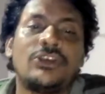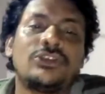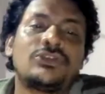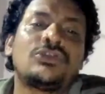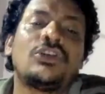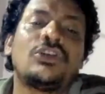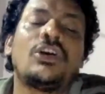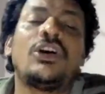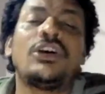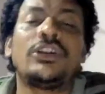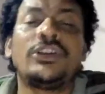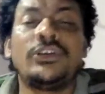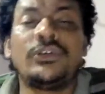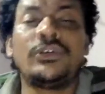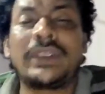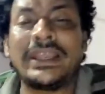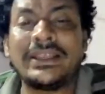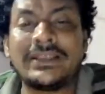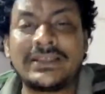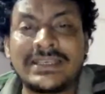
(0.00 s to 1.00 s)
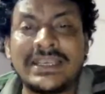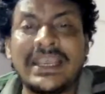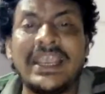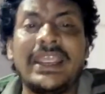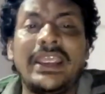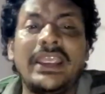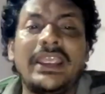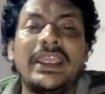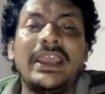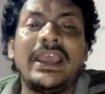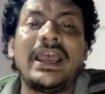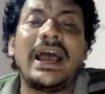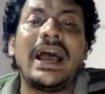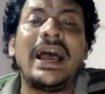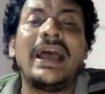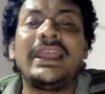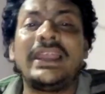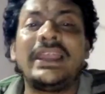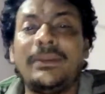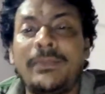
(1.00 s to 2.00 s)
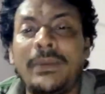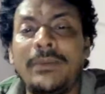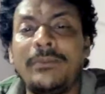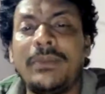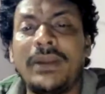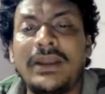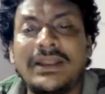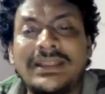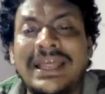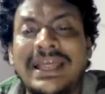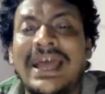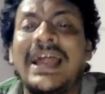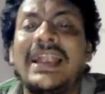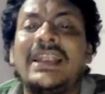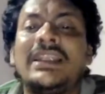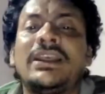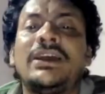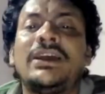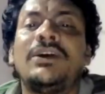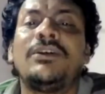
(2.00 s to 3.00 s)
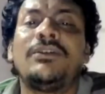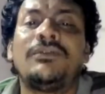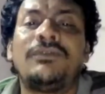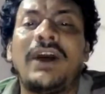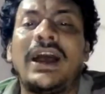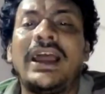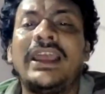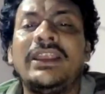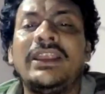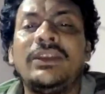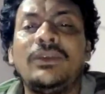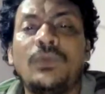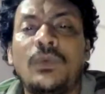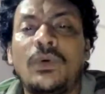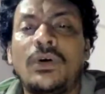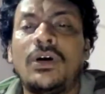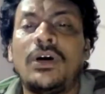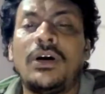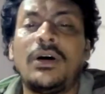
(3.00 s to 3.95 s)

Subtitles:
So, or you can say, I remember that fine,